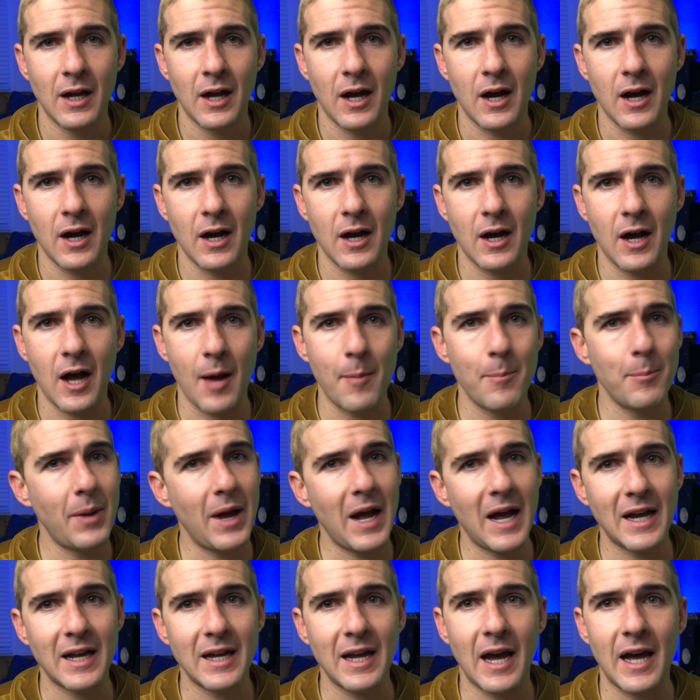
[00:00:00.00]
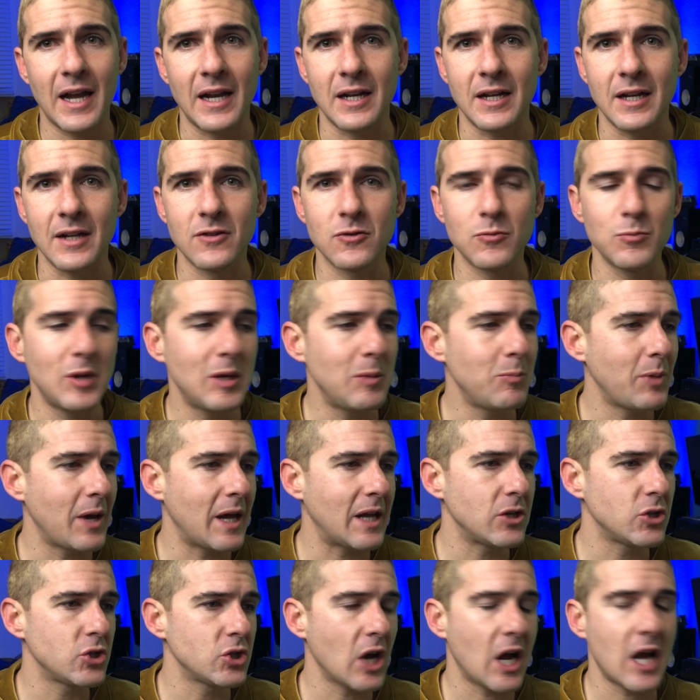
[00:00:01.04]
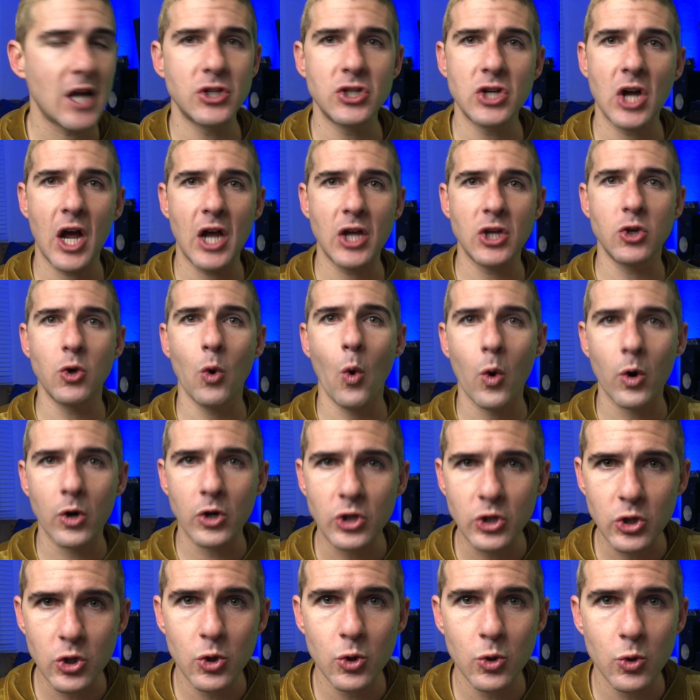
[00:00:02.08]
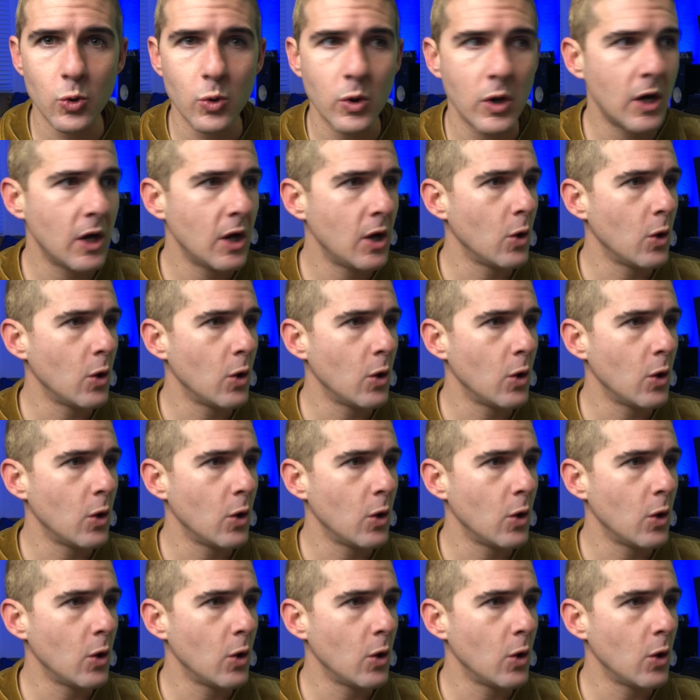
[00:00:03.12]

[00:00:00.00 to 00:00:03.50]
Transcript: I'm back at it. It's me, Ben Jaja. You're you.